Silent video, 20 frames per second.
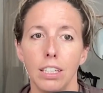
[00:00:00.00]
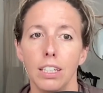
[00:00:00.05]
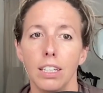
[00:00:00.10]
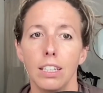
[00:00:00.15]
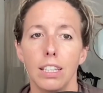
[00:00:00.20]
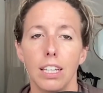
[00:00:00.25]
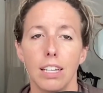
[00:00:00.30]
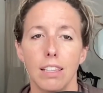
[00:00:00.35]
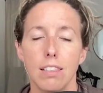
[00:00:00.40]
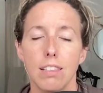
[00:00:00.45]

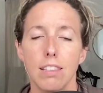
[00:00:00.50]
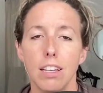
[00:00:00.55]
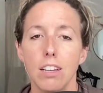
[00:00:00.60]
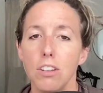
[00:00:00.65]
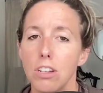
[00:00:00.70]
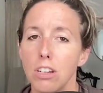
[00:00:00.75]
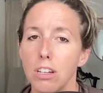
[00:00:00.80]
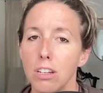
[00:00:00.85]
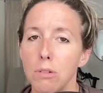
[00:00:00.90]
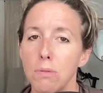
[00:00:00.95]
That's
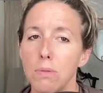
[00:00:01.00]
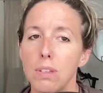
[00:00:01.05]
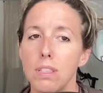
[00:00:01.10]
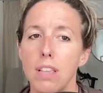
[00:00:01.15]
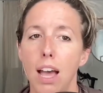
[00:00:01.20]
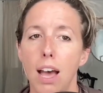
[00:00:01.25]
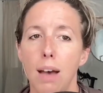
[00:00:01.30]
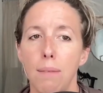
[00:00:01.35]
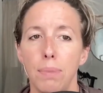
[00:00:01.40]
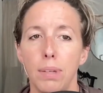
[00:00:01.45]
essentially what's
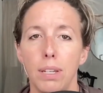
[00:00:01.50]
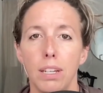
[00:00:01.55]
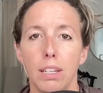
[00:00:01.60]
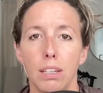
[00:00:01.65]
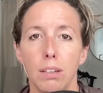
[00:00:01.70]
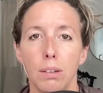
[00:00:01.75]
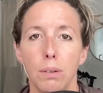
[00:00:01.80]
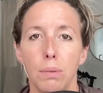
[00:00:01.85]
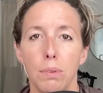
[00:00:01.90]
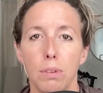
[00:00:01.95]

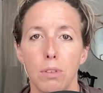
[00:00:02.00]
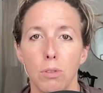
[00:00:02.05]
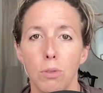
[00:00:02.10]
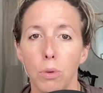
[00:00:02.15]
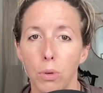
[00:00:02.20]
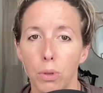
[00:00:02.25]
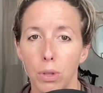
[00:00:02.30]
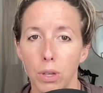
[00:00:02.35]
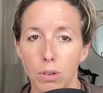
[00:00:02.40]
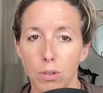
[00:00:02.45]
happening with
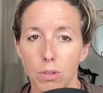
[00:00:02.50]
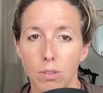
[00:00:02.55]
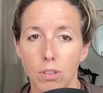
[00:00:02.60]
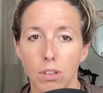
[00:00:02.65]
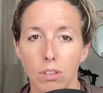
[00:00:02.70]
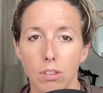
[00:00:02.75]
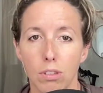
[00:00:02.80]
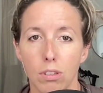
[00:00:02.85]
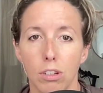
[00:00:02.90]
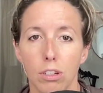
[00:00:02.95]

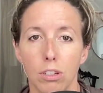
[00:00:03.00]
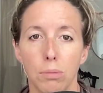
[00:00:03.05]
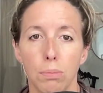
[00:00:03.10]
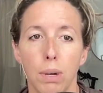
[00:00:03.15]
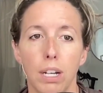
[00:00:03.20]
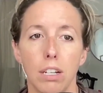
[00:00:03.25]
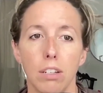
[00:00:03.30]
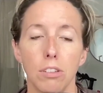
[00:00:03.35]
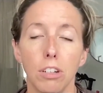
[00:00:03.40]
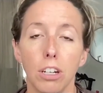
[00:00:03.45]
scoliosis. Your
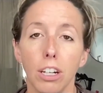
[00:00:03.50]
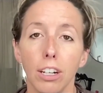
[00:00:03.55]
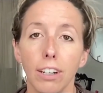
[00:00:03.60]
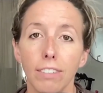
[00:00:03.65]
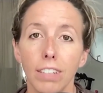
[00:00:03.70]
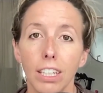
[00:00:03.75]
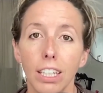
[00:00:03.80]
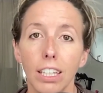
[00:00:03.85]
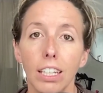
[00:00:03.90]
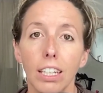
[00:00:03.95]
spine is
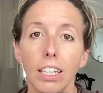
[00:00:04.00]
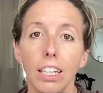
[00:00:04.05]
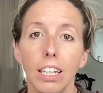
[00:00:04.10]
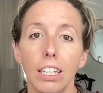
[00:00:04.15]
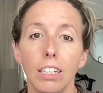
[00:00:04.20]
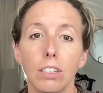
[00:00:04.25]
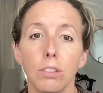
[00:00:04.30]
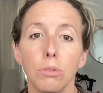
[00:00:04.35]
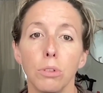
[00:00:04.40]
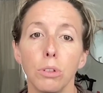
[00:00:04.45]
curving
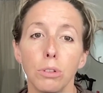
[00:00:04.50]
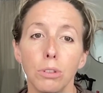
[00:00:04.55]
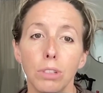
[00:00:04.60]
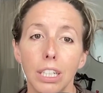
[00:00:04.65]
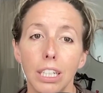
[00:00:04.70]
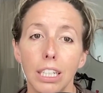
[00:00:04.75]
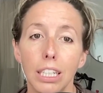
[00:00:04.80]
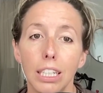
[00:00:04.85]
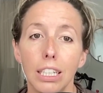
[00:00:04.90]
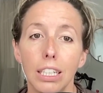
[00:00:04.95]
and it's
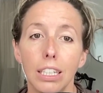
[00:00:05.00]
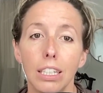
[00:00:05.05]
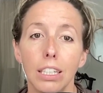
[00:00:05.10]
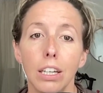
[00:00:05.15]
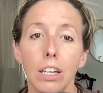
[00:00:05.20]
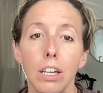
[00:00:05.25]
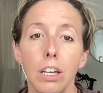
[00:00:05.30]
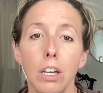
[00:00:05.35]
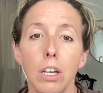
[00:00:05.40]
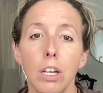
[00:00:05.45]

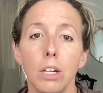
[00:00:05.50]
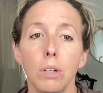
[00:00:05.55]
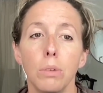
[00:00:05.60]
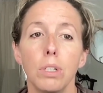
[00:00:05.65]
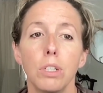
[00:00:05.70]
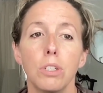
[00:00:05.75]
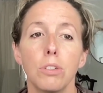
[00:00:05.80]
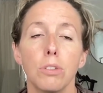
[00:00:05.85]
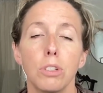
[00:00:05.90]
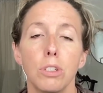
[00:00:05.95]
rotating,
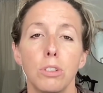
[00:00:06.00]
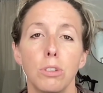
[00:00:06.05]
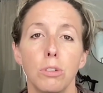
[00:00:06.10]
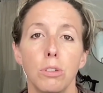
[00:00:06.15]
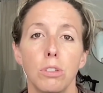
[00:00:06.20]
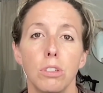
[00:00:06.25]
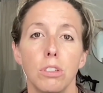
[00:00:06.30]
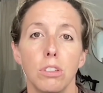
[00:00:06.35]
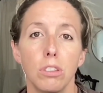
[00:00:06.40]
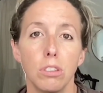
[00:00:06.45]
which
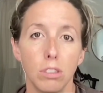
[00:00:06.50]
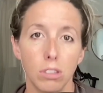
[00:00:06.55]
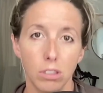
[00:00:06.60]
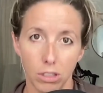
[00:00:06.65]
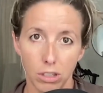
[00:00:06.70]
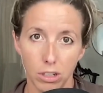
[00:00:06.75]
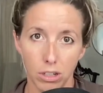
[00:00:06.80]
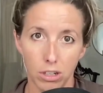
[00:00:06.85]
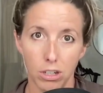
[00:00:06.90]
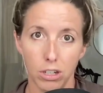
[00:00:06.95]
reduces
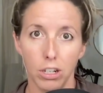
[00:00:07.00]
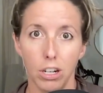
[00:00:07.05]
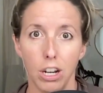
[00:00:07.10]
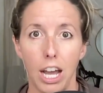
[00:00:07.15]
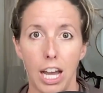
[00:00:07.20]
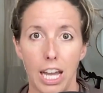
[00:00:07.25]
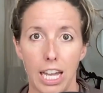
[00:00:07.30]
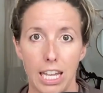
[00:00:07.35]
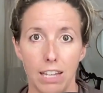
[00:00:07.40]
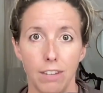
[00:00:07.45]
your
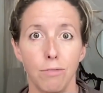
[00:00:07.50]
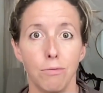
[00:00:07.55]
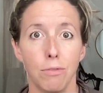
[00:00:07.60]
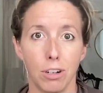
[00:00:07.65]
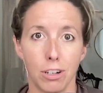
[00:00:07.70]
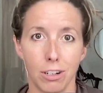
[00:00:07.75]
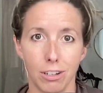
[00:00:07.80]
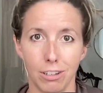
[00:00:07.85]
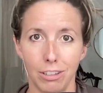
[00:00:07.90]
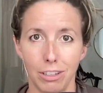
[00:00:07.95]
height
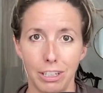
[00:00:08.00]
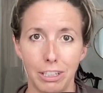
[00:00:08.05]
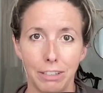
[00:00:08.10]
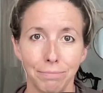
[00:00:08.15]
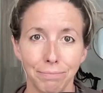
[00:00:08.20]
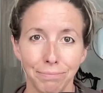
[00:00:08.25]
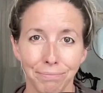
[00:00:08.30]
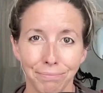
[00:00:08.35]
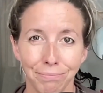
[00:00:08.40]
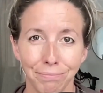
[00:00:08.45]
vertically.
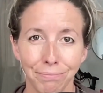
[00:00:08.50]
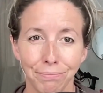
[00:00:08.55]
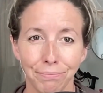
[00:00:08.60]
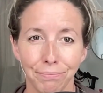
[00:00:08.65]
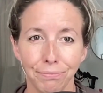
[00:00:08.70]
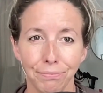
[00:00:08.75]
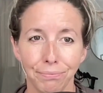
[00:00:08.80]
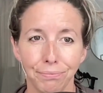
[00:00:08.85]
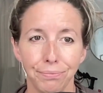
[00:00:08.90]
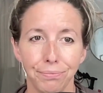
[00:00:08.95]

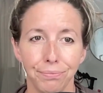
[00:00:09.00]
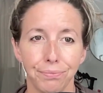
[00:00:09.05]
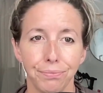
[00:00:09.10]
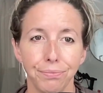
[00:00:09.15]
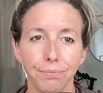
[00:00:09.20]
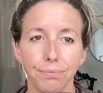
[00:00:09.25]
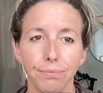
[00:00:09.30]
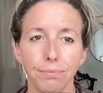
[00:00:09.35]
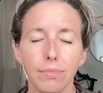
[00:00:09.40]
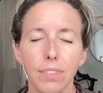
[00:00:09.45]

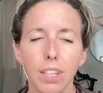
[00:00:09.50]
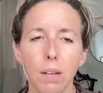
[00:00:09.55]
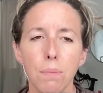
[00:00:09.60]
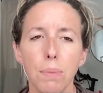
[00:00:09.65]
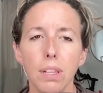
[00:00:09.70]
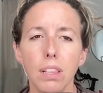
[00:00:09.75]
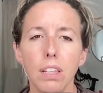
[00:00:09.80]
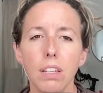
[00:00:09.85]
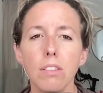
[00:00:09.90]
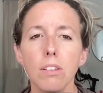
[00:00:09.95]

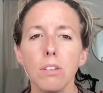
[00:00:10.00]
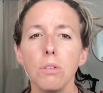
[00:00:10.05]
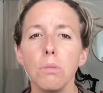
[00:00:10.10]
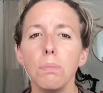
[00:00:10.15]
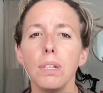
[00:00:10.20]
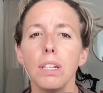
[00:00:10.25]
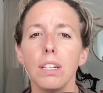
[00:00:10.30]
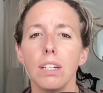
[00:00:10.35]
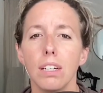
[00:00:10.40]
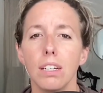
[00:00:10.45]
But let's go
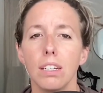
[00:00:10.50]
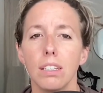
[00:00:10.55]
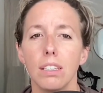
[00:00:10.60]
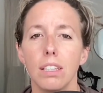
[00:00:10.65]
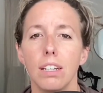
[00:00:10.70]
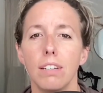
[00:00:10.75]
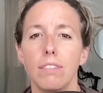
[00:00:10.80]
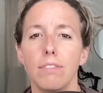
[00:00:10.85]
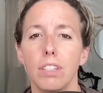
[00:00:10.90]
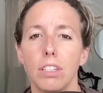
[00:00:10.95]
beyond
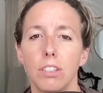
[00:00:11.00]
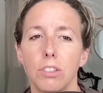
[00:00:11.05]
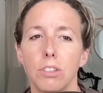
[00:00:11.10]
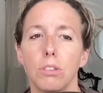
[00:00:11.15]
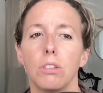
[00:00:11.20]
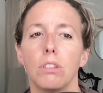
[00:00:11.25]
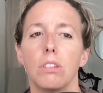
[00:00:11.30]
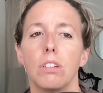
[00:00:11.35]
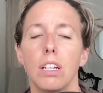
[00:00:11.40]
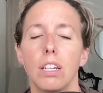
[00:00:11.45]
that
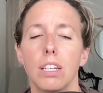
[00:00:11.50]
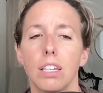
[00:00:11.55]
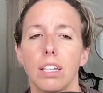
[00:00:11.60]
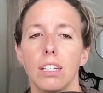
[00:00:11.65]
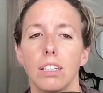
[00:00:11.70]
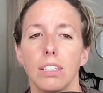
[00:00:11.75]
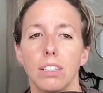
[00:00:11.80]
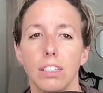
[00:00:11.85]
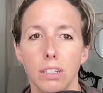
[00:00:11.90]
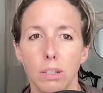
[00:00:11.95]
visual and get
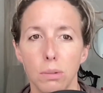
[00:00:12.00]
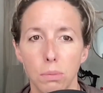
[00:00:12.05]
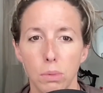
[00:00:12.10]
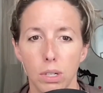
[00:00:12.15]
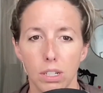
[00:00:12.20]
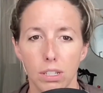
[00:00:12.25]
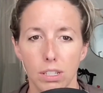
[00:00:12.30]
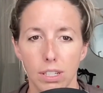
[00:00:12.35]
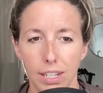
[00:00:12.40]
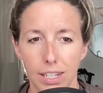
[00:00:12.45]
a little more
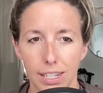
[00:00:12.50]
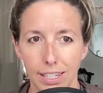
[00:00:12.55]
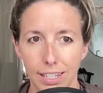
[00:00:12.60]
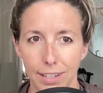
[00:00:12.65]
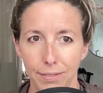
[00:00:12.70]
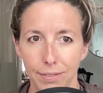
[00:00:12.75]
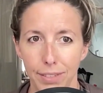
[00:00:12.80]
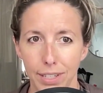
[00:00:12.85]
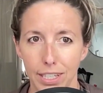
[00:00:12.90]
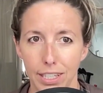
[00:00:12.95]

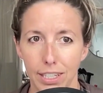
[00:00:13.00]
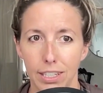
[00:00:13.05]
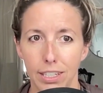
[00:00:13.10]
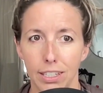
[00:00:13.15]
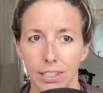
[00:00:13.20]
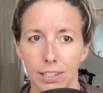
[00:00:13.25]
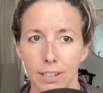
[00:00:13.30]
scientific.